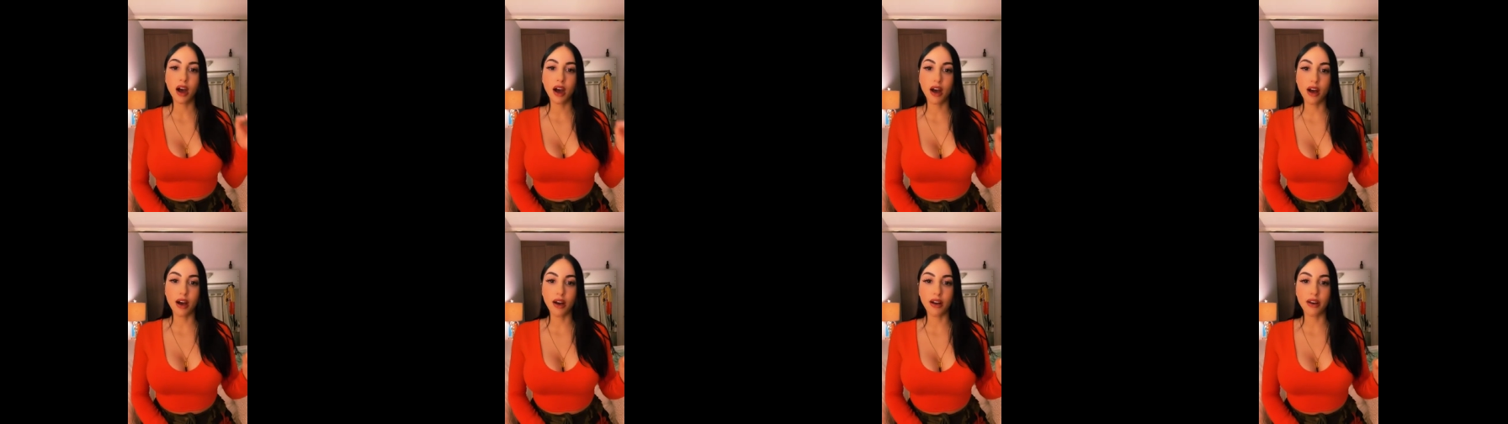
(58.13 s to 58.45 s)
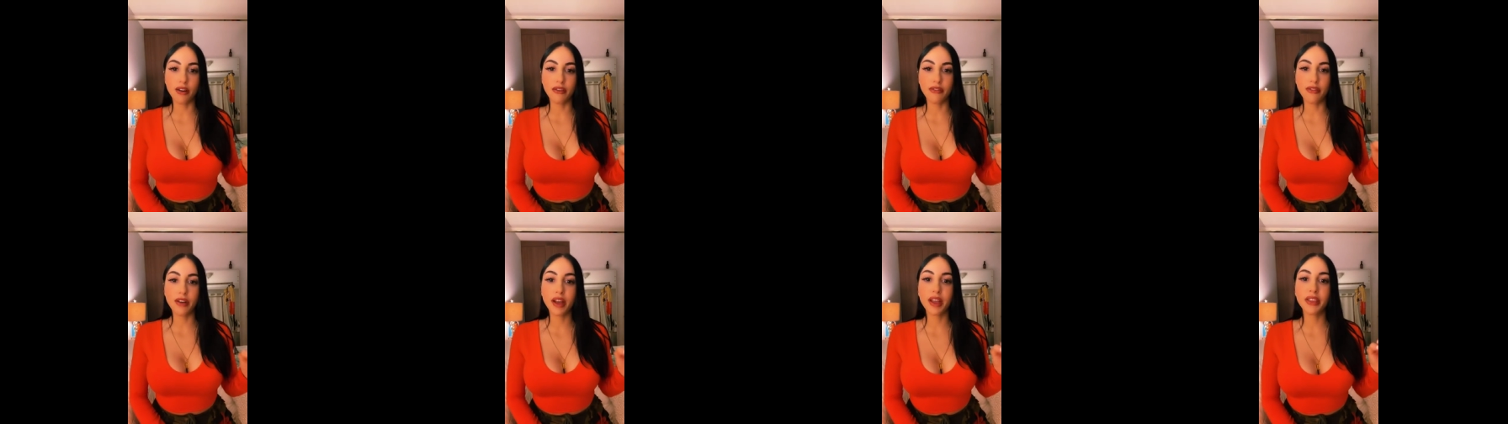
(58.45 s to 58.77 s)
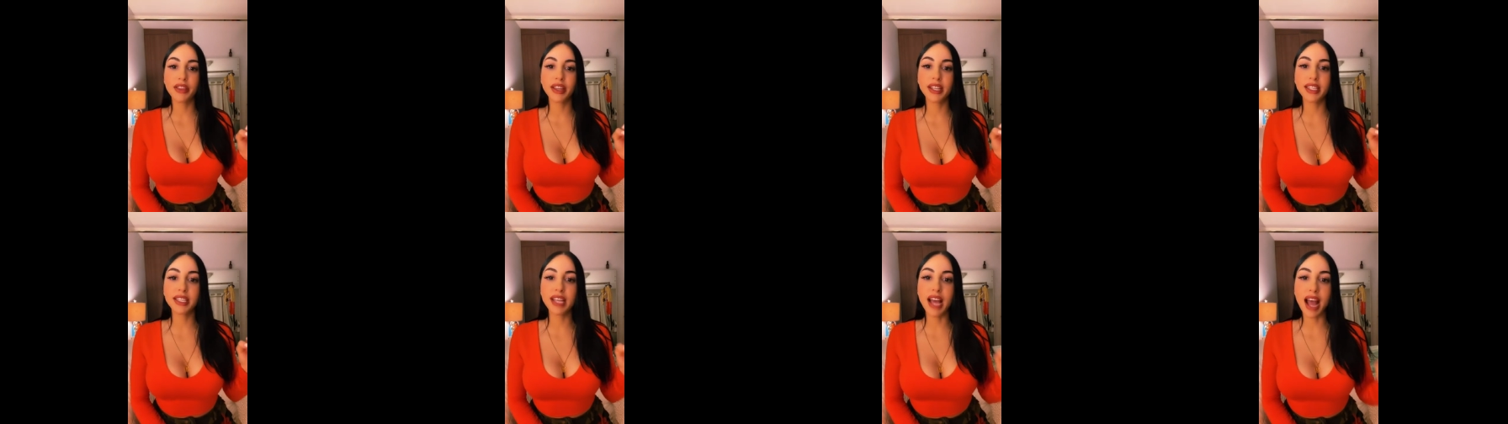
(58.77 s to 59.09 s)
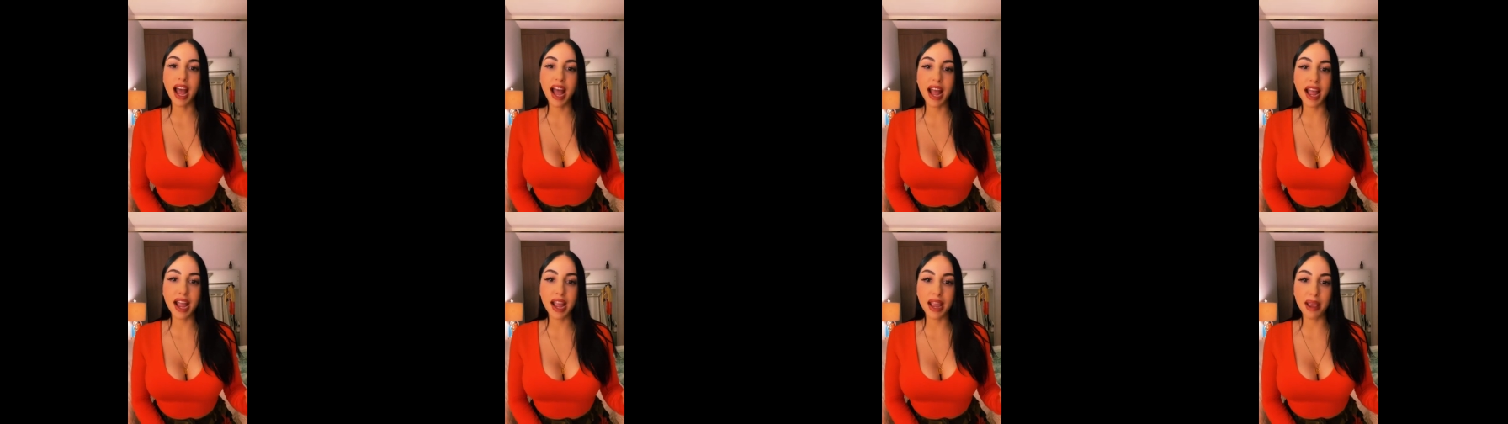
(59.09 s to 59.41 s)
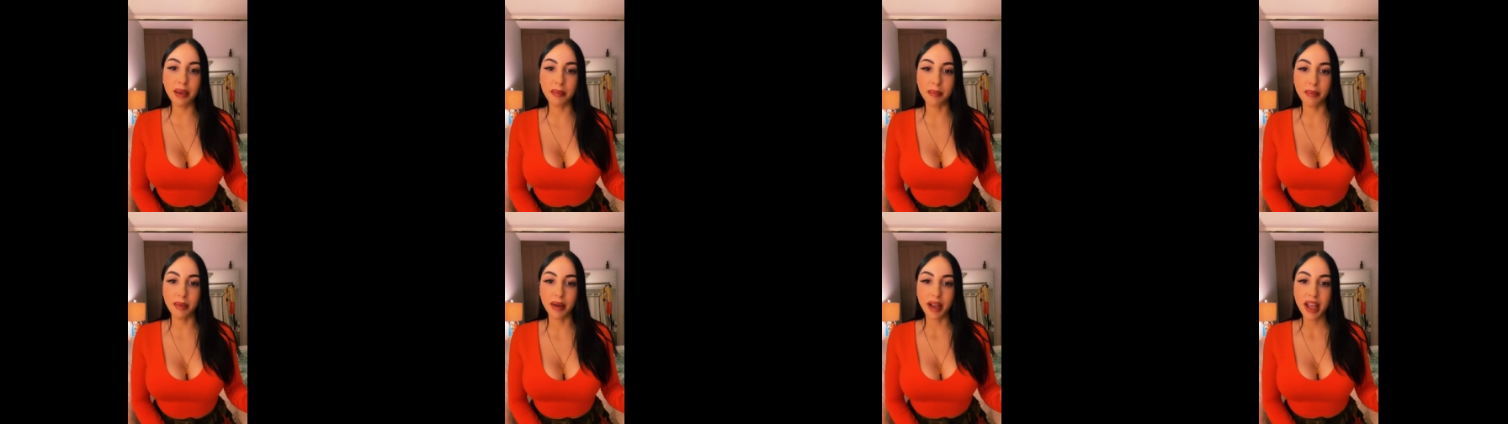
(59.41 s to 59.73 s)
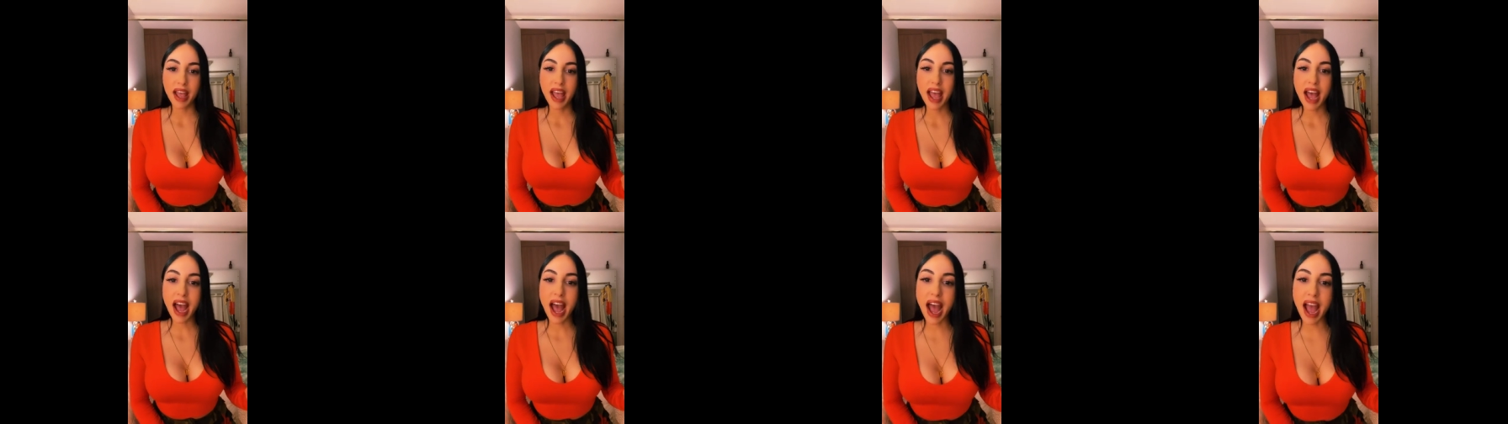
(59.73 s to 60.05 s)
of the time.
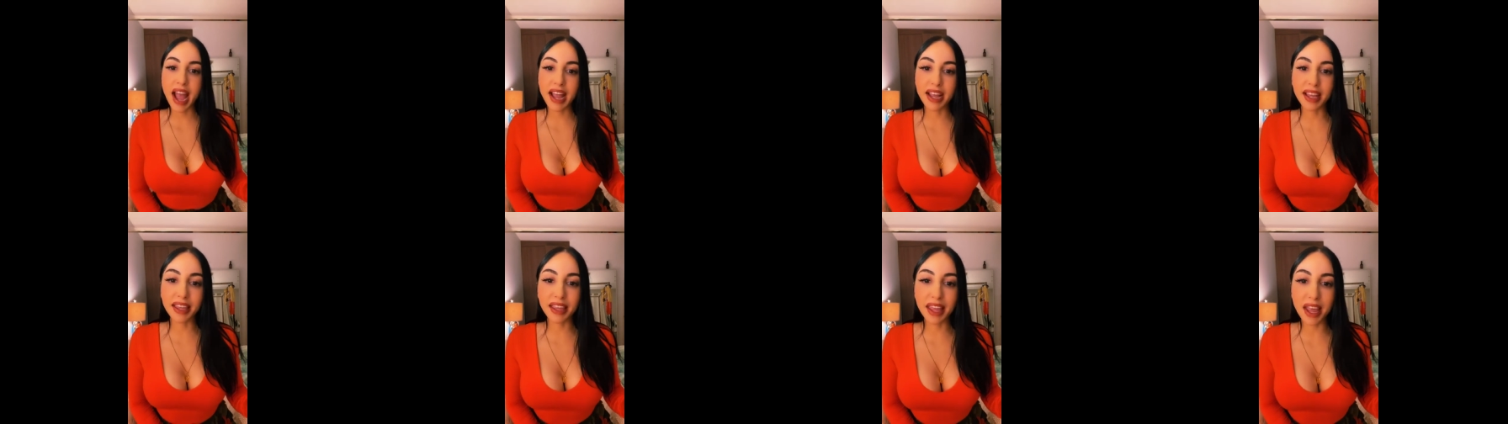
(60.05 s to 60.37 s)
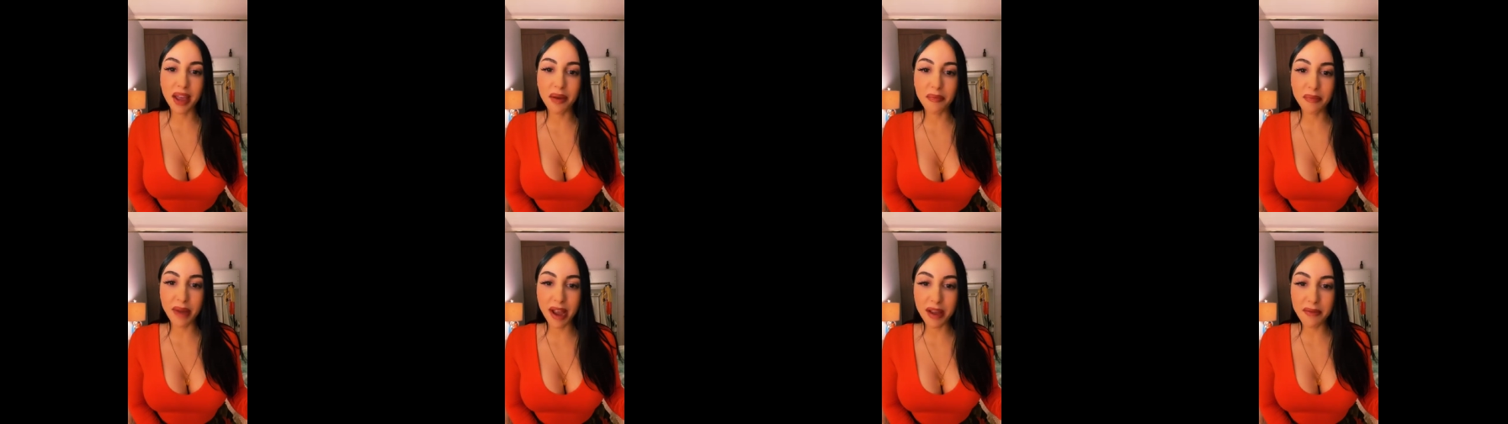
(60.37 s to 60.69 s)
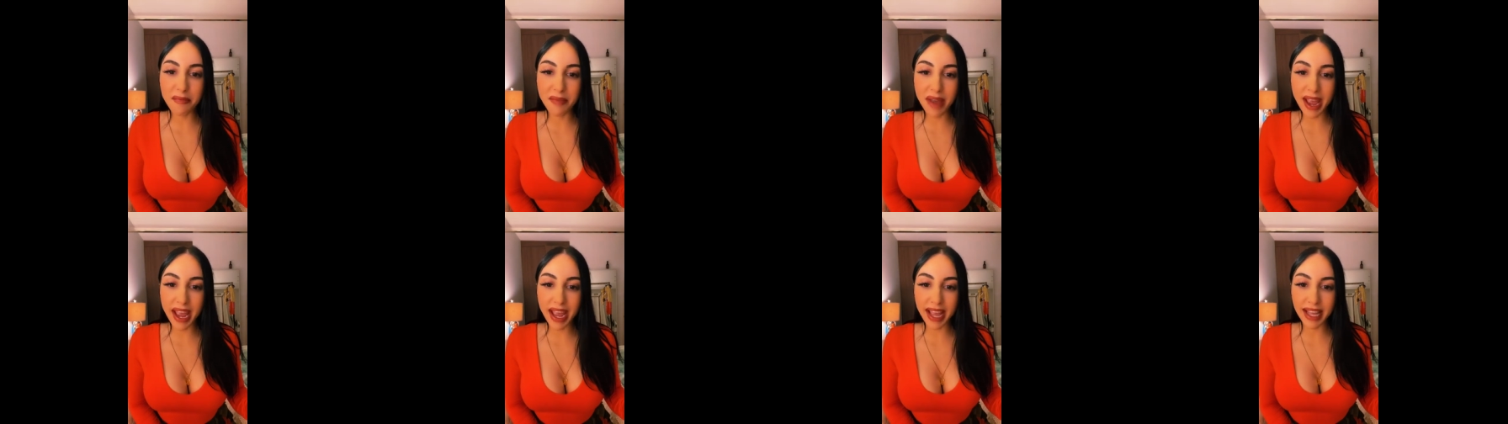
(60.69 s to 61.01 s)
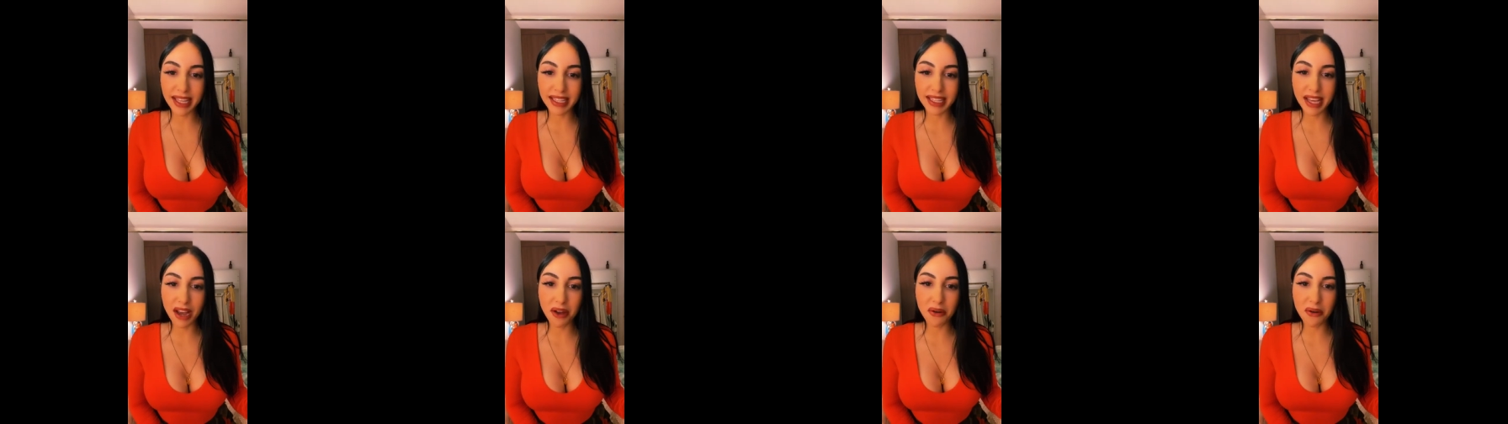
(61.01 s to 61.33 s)
Hi Glam, my mans,